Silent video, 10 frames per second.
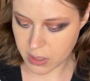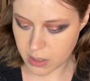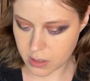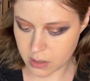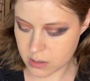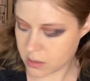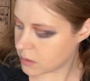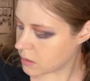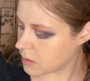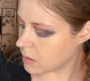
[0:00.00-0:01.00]
and
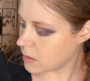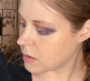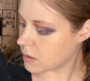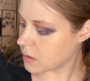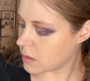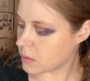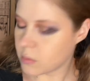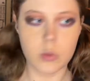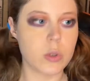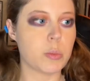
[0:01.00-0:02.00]

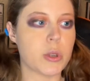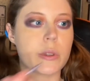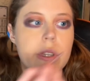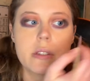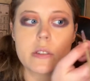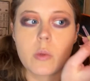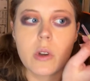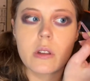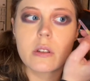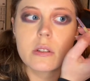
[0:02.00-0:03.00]
ULTAbeauty as well.